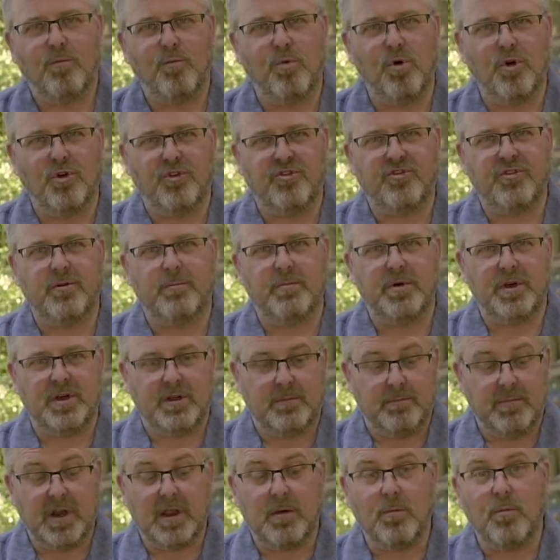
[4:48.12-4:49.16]
wood to
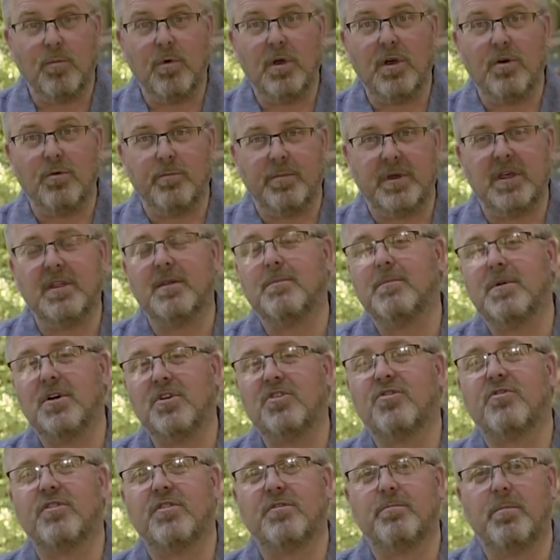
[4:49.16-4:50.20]
burn, but it will be the
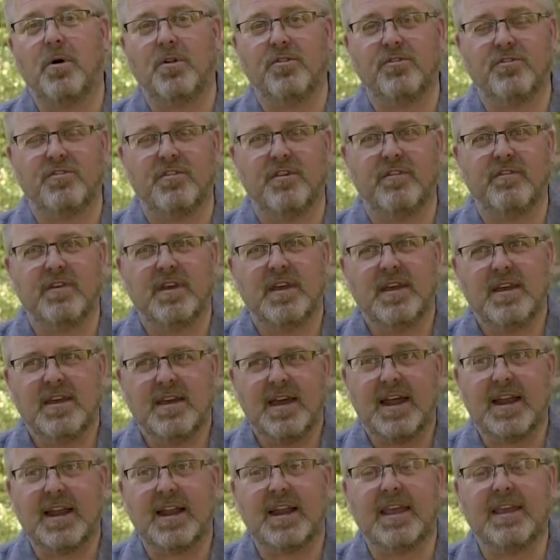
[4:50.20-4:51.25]
most responsive
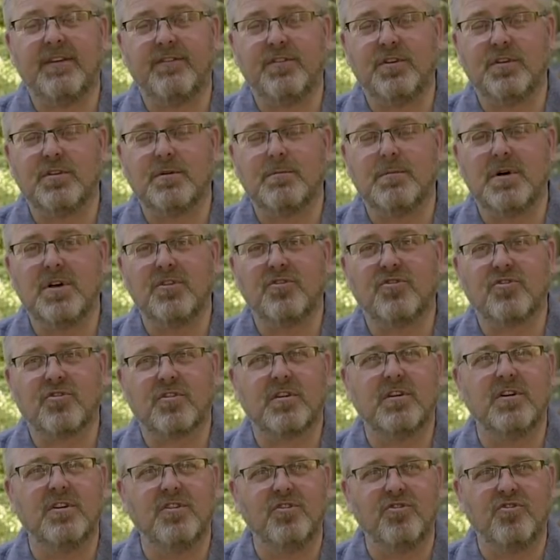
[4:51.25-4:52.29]
and it'll give you the most
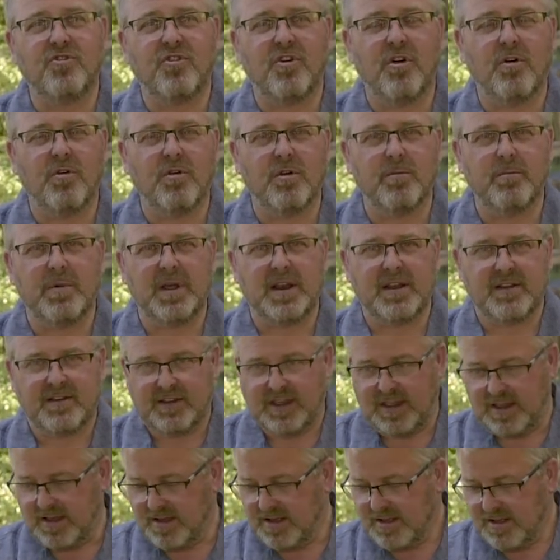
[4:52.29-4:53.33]

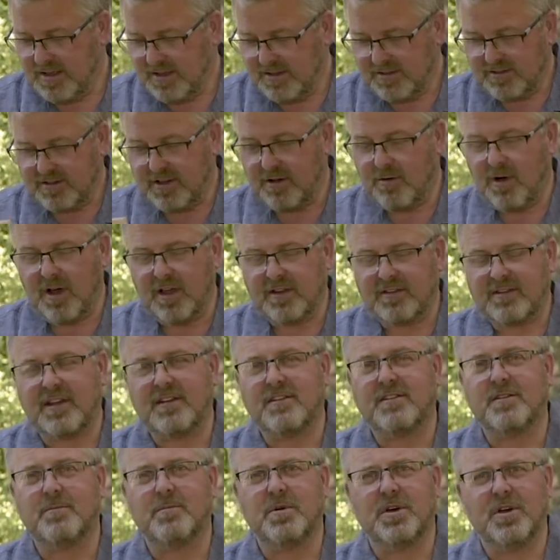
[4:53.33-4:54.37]
controllability. So I
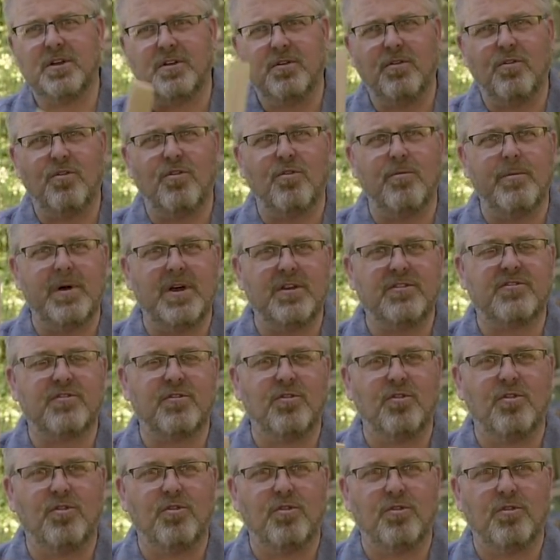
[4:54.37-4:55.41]
tend to burn almost
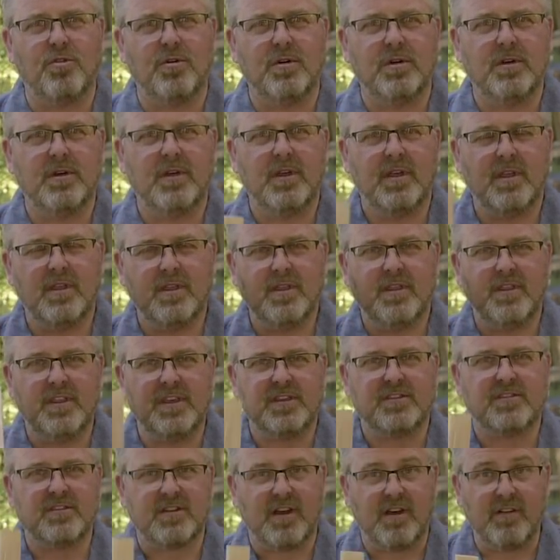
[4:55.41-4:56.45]
all
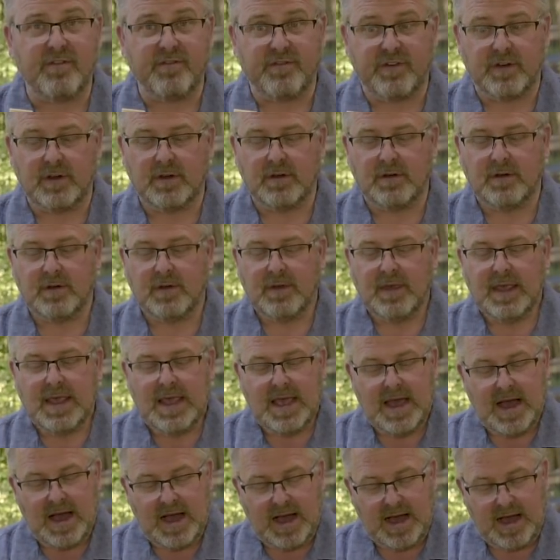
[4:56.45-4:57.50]
this stuff
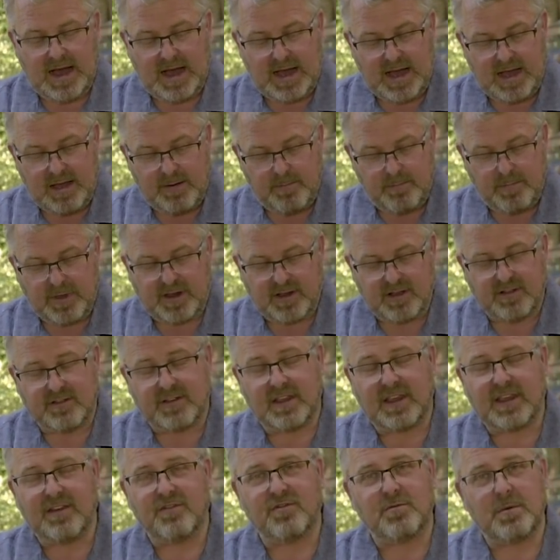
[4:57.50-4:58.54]
because
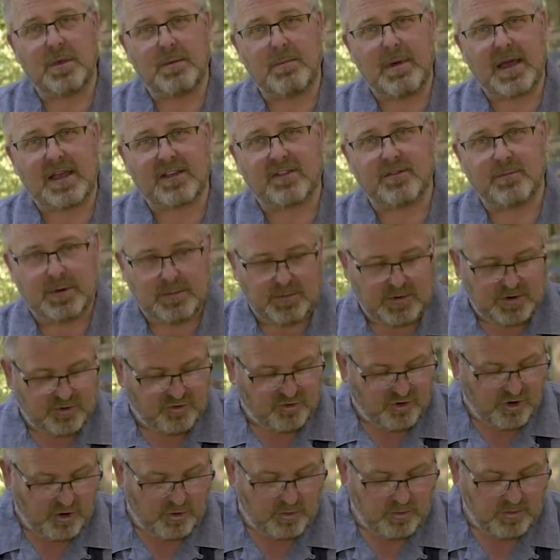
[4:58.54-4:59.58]
it gives me maximum
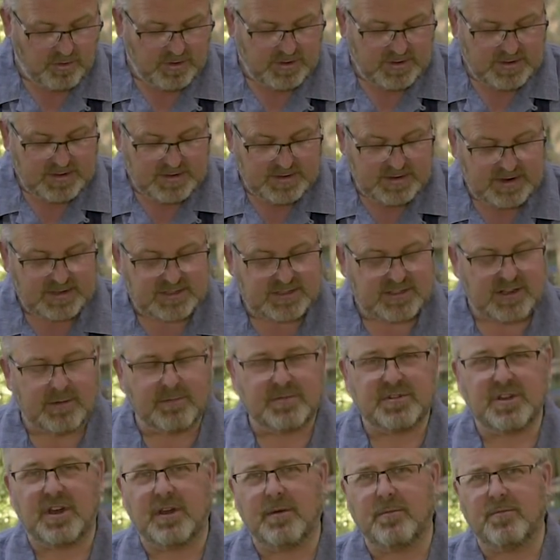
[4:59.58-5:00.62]
control, and
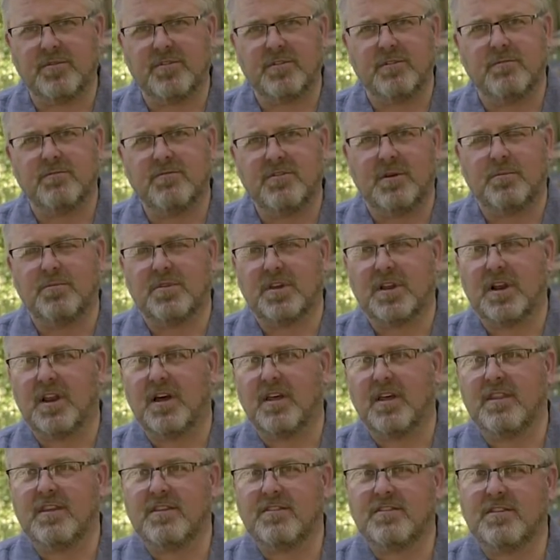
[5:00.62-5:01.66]
sometimes something
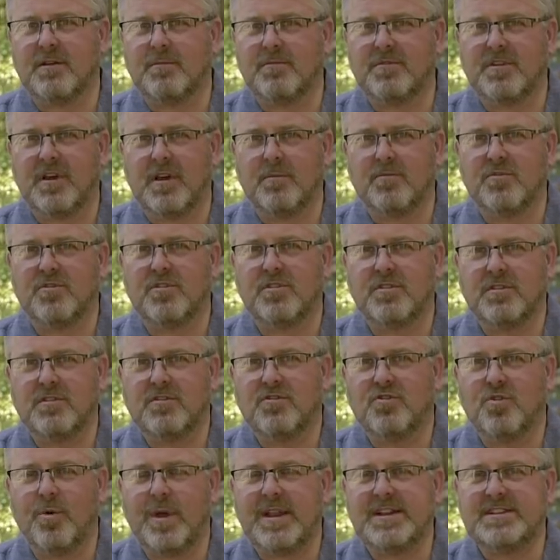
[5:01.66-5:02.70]
this, sometimes
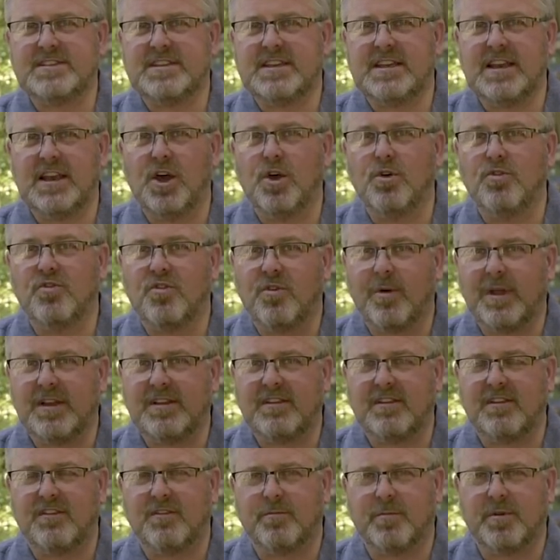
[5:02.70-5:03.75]
20, low
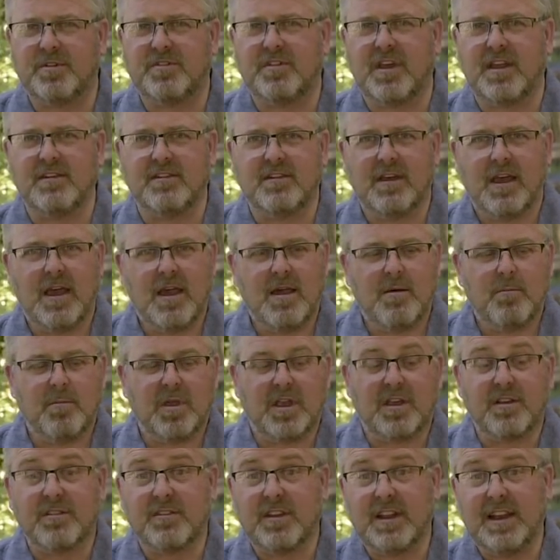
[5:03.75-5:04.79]
20s%,
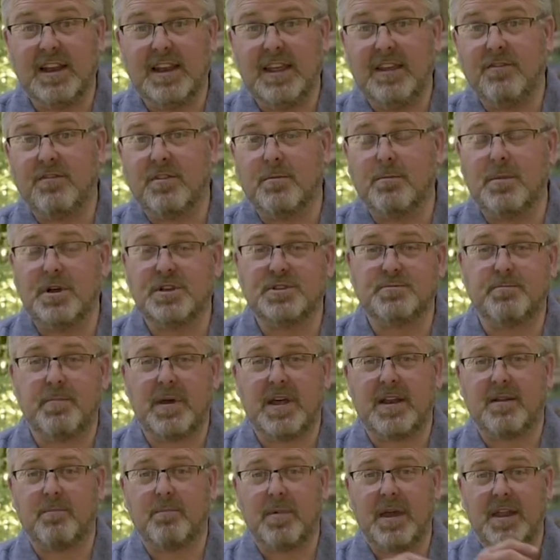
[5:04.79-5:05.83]
because it leaves a much
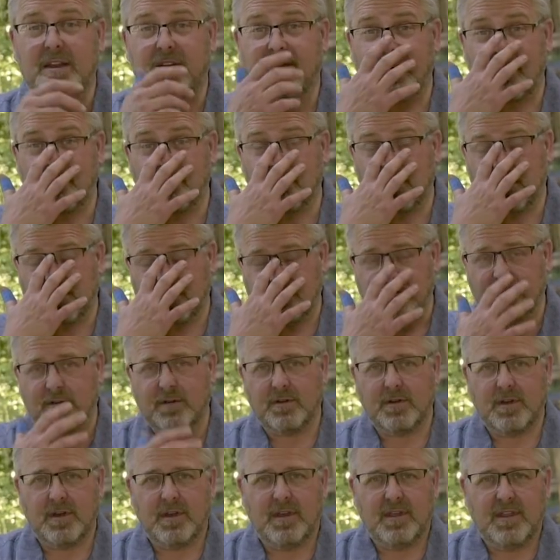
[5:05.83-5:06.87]
better bed of embers.
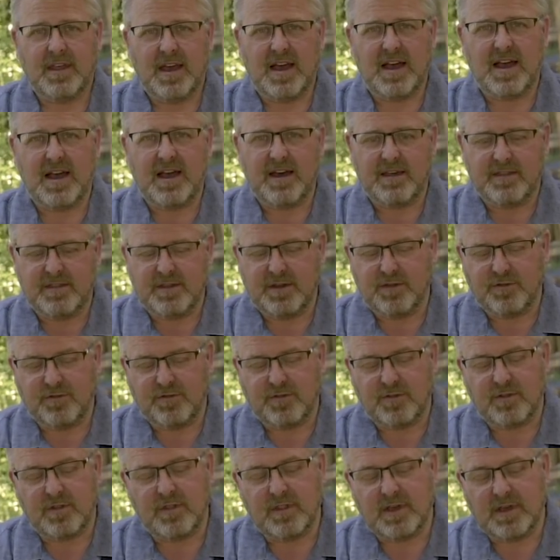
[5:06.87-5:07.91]

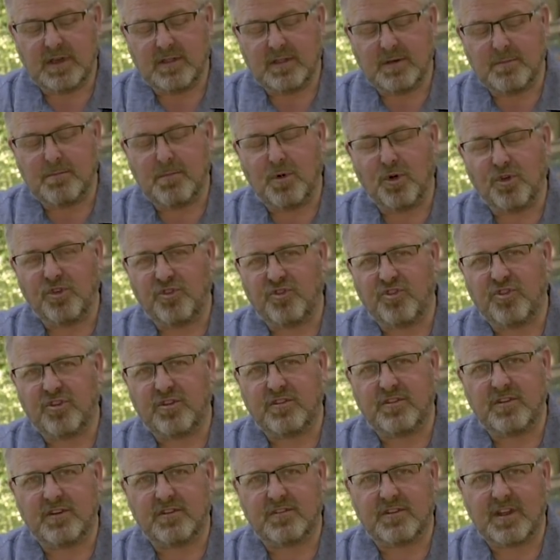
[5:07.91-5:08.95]
The moisture
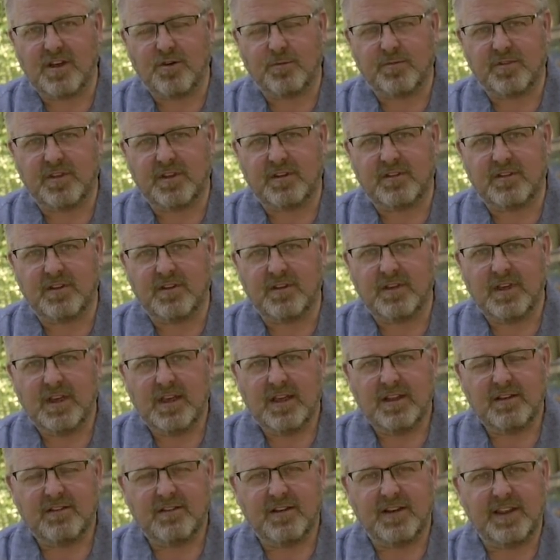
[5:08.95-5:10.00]
just helps it to
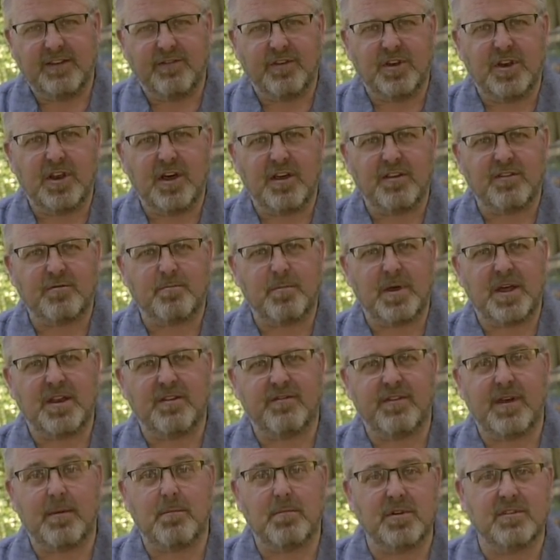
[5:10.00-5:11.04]
leave a nice bed
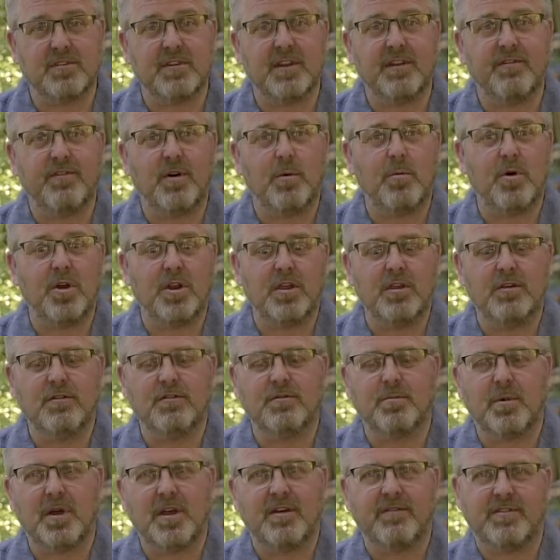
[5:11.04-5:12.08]
of embers. And if I want to
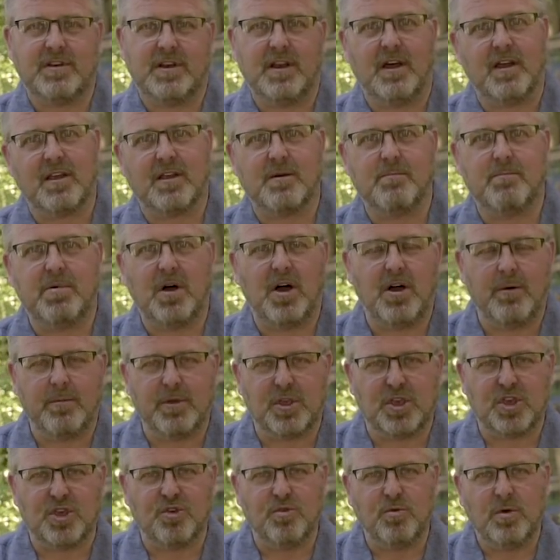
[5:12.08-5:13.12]
use my oven like a
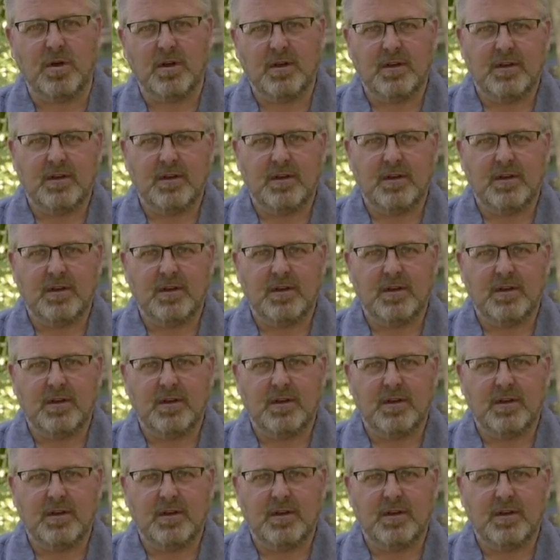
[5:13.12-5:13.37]
barbecue